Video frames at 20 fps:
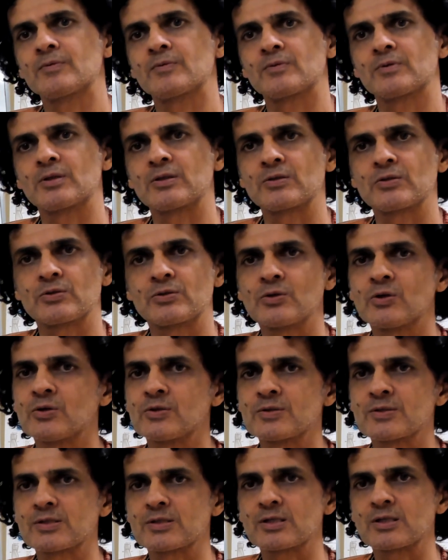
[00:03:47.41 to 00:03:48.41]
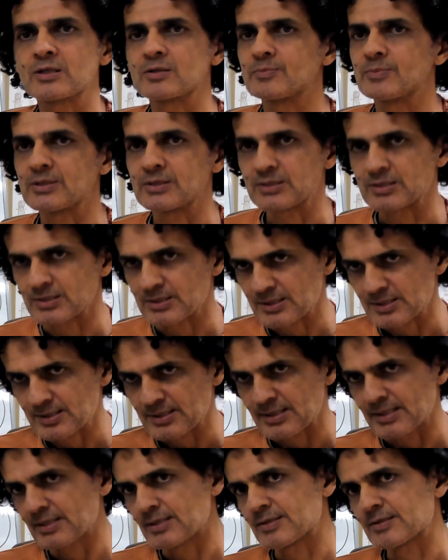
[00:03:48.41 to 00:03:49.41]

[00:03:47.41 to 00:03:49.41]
that you don't see it, but it's still